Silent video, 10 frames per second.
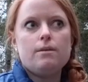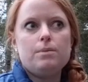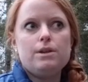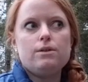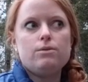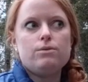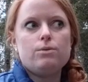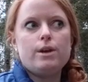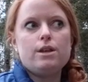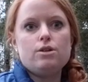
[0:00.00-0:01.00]
be the
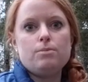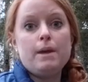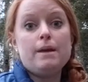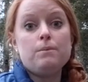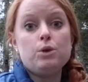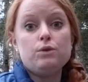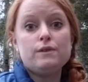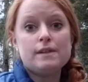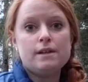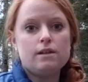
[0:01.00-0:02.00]
way that your pin
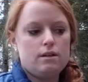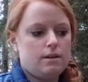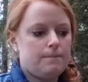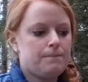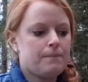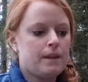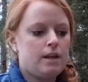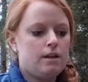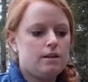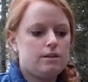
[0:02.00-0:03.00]
moves,
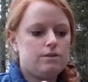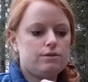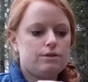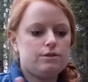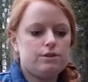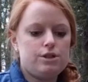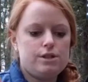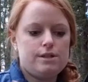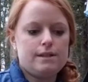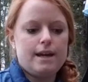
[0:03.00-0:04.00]
because you're literally
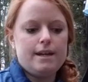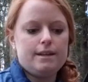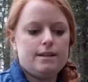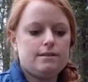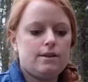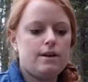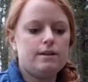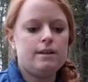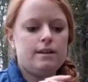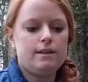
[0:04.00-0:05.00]
just sliding this
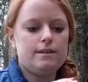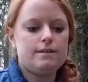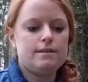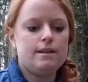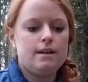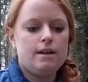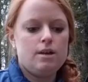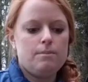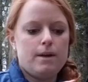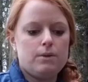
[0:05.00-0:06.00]
on this
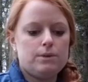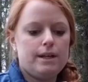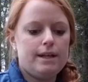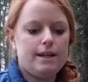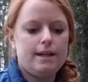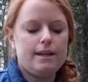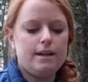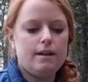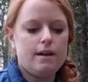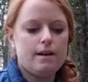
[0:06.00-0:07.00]
mount.
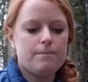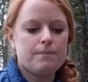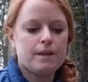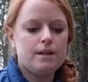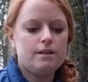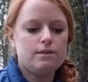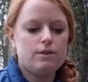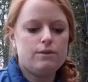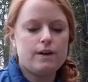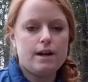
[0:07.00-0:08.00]
And
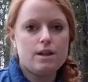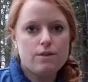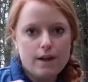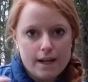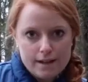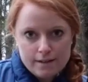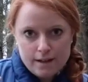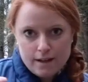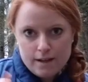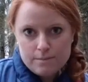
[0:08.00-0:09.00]
so if I unthread it,
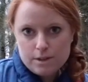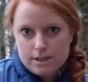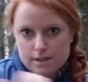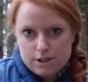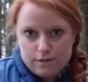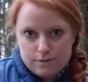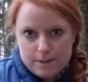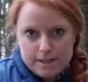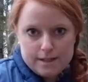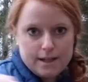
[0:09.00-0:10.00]
I'm gonna shift
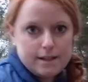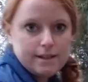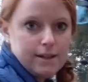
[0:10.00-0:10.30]
my sight